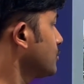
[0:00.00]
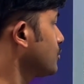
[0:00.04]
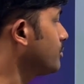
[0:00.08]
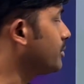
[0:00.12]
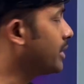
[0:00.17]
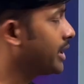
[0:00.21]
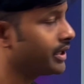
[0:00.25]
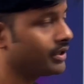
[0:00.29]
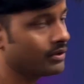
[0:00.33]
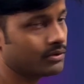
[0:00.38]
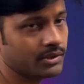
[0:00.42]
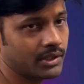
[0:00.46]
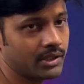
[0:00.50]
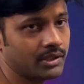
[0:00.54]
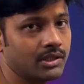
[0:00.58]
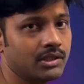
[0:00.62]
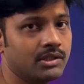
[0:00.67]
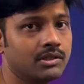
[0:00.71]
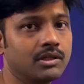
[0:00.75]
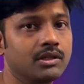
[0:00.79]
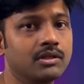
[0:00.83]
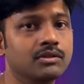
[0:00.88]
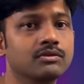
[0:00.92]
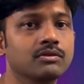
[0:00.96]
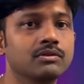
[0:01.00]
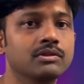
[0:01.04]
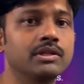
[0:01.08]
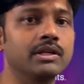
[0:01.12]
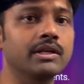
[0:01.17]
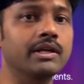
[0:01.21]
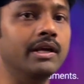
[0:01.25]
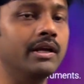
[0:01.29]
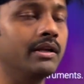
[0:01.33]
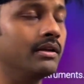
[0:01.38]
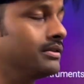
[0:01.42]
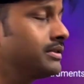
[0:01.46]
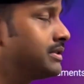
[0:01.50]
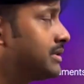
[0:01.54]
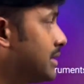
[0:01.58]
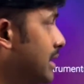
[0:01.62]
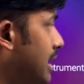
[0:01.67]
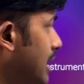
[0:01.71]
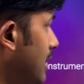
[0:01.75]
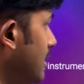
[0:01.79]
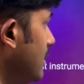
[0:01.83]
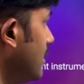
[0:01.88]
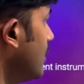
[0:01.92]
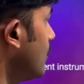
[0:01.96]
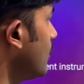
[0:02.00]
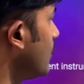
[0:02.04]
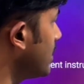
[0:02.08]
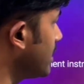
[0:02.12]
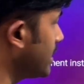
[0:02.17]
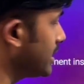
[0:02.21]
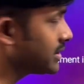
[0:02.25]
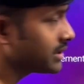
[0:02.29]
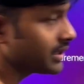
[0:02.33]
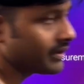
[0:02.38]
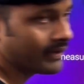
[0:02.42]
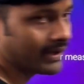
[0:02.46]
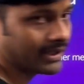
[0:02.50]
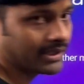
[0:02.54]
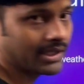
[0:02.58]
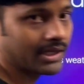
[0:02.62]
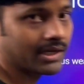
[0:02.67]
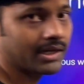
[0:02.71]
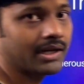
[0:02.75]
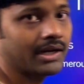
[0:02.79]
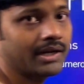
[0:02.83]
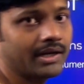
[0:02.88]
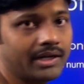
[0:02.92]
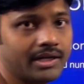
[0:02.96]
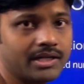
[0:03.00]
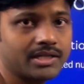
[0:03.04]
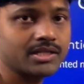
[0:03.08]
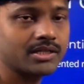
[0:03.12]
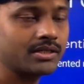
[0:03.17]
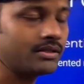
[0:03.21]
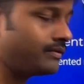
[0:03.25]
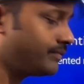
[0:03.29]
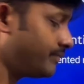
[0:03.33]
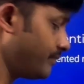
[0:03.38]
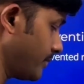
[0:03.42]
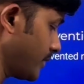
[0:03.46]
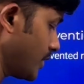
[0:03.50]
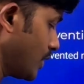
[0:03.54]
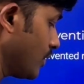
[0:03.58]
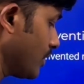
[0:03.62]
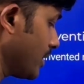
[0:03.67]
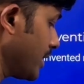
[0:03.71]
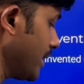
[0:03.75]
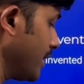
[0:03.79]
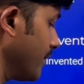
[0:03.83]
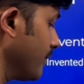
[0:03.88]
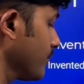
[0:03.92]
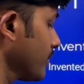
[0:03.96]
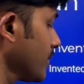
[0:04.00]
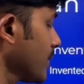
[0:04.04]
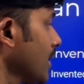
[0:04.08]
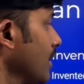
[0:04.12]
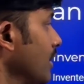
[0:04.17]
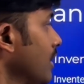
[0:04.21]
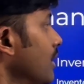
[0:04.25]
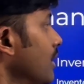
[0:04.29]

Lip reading: So by using this also she can tell what is the weather condition. Okay,